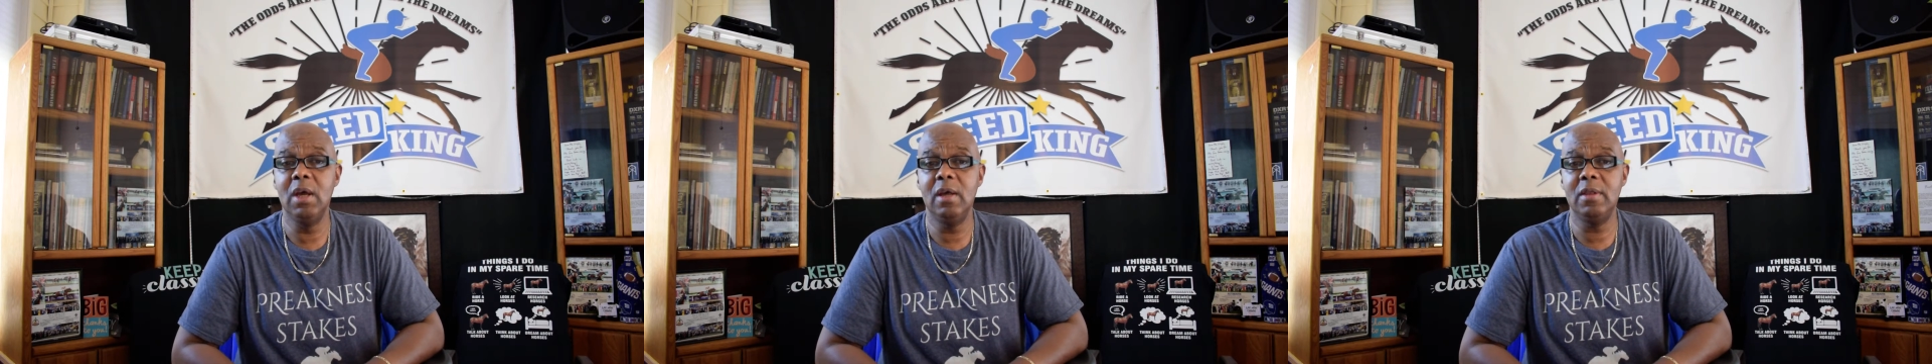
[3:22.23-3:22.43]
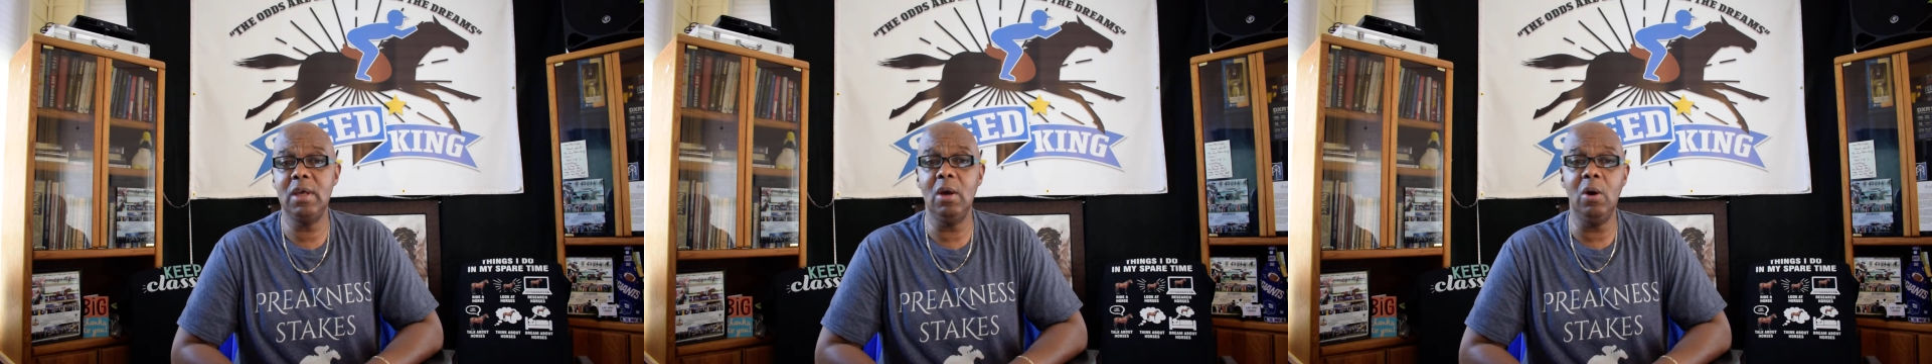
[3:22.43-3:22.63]

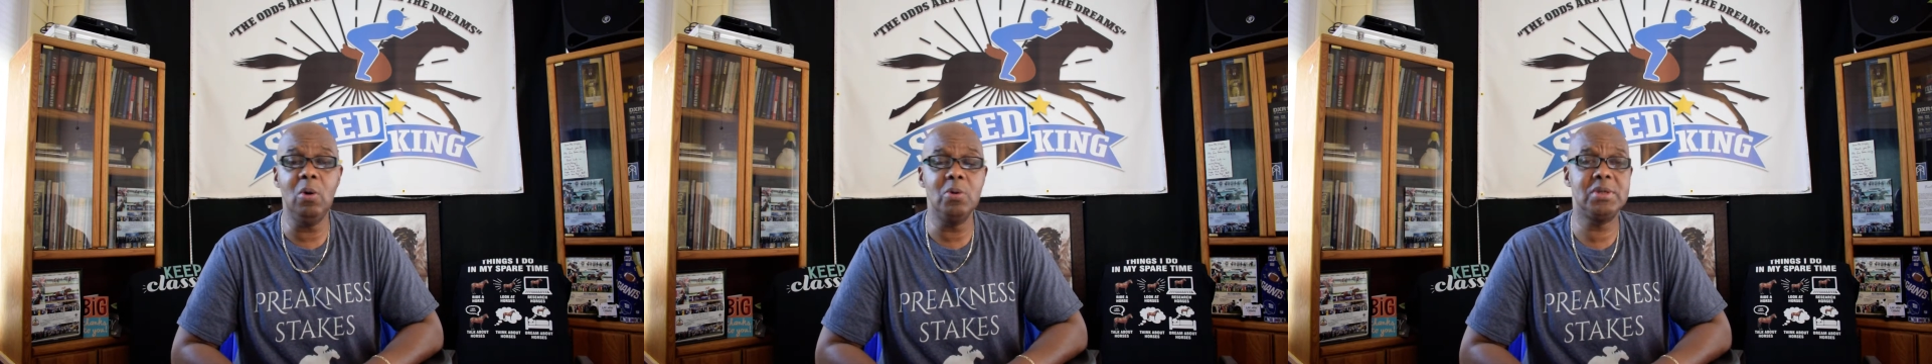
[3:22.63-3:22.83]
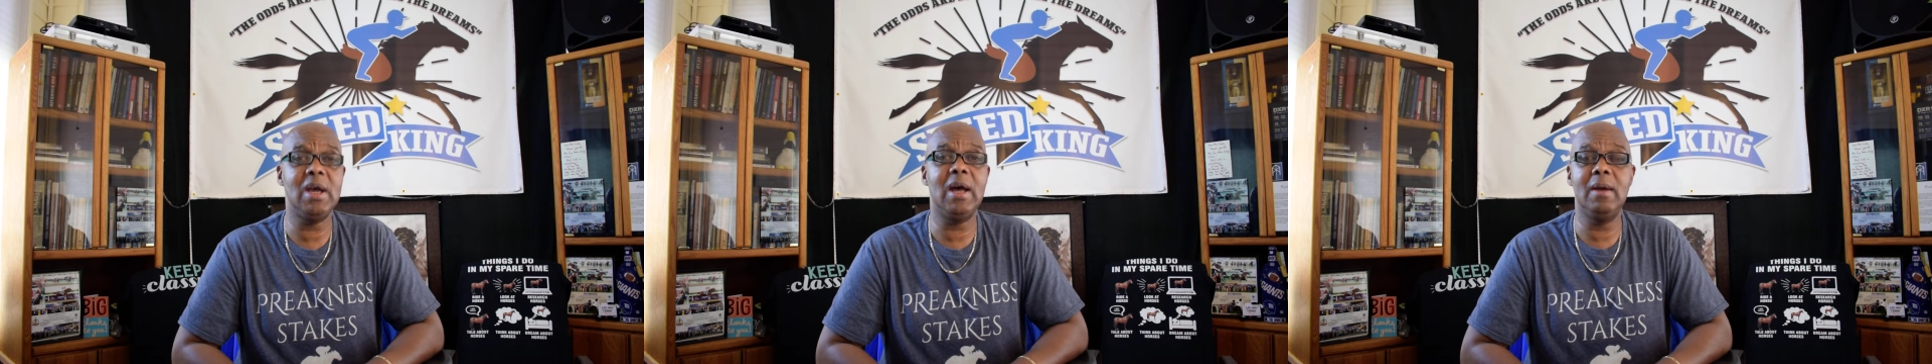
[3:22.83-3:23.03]
The
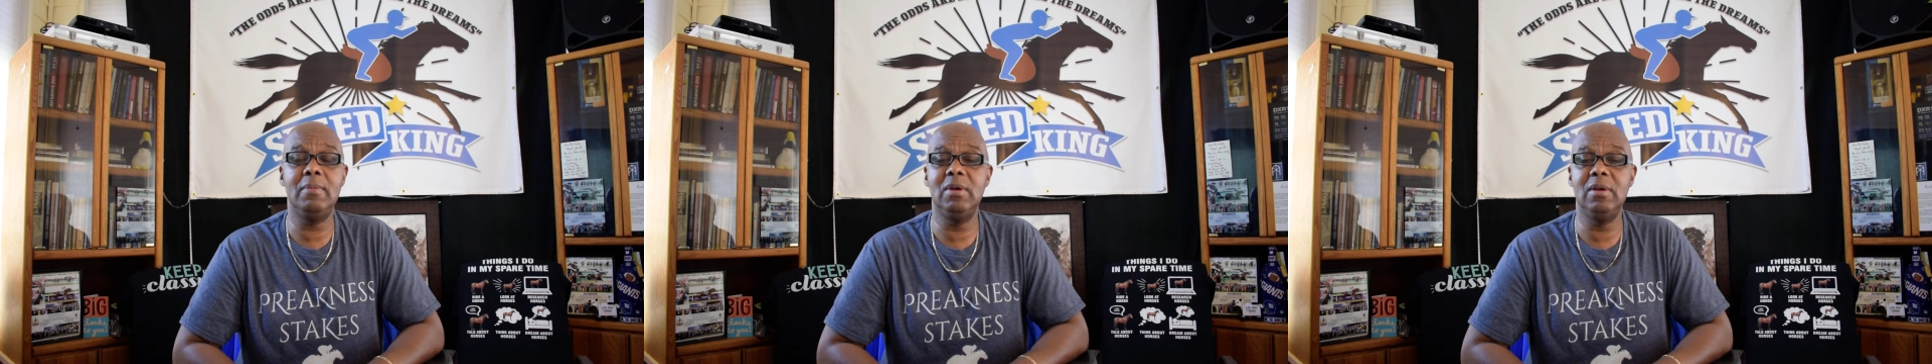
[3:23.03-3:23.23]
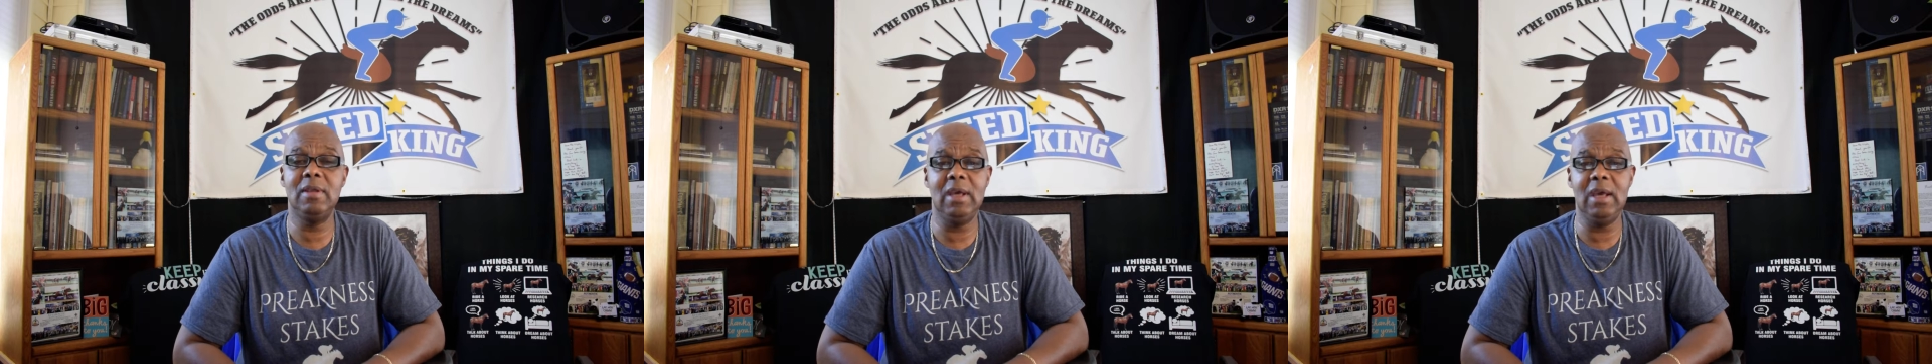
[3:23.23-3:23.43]
old
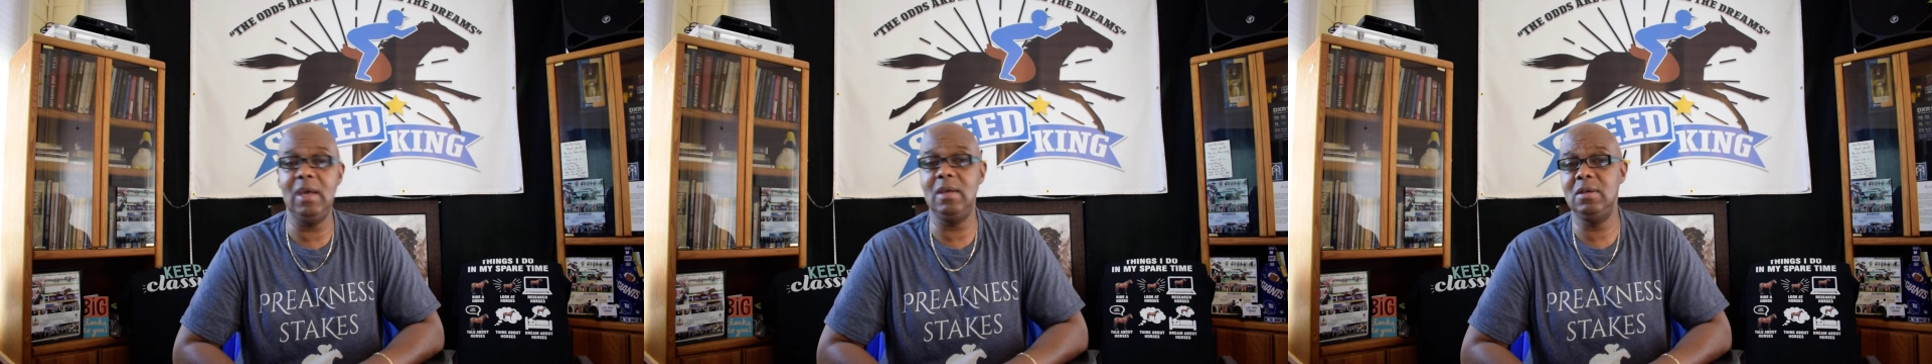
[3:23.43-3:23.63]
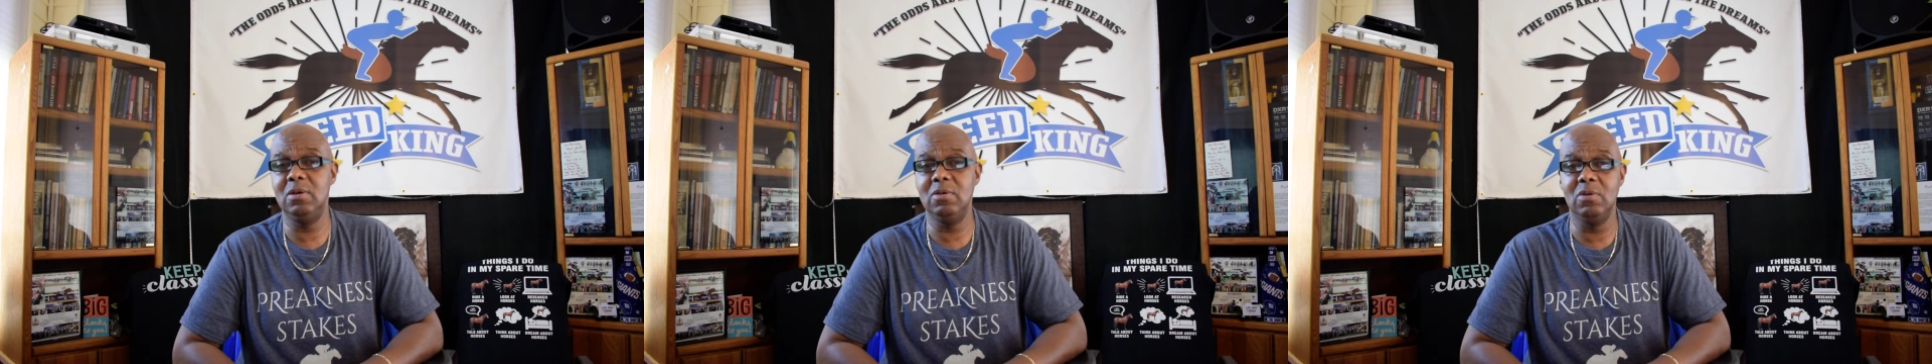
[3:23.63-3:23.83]
timer, the
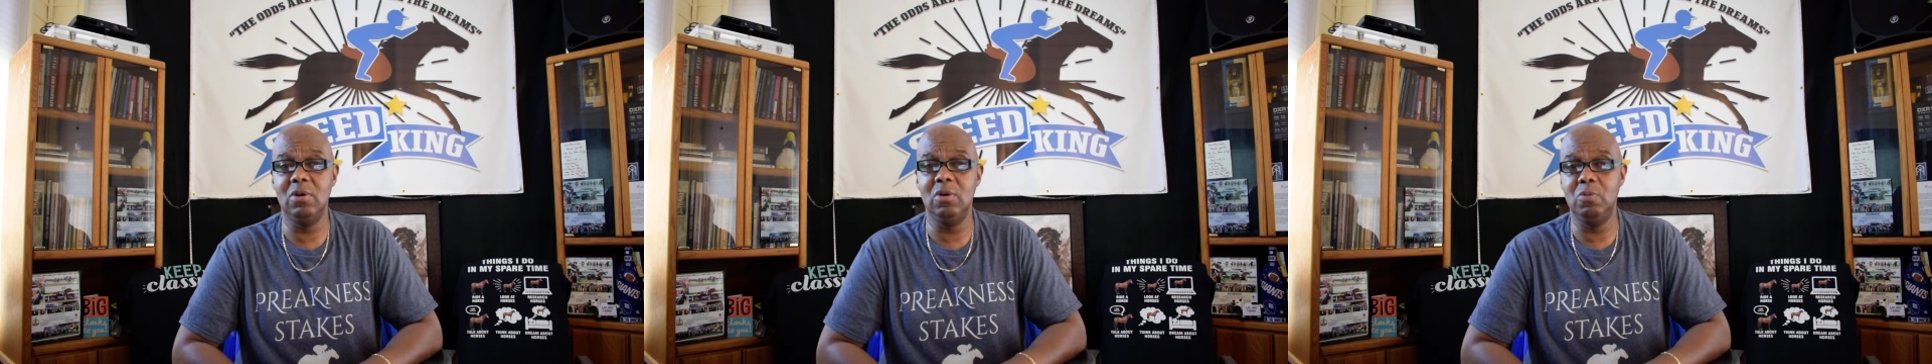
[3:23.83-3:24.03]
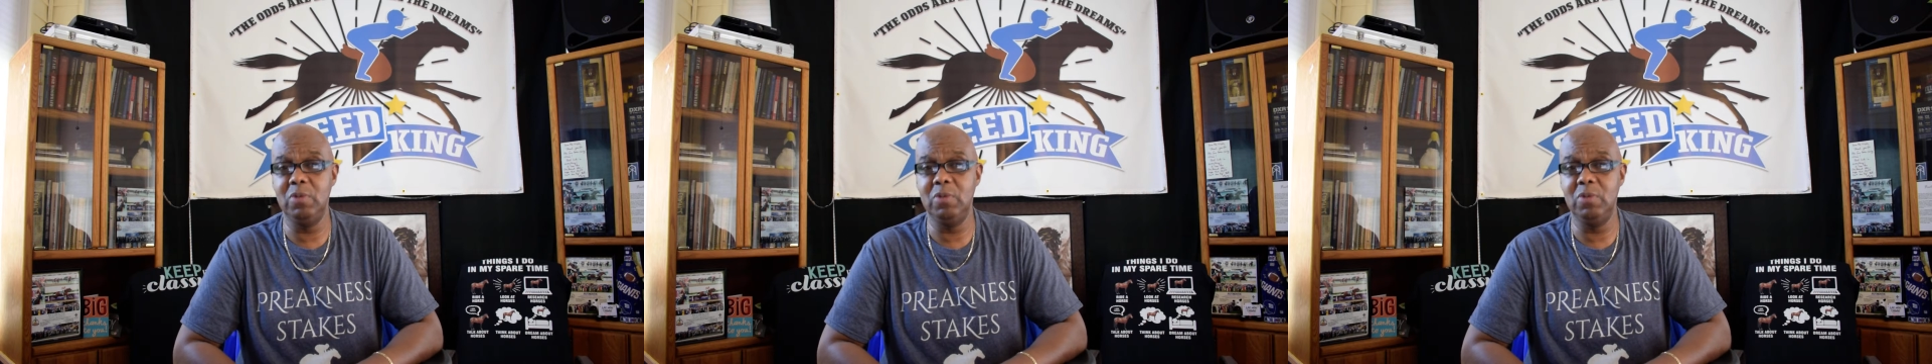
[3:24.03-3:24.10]
eight year old,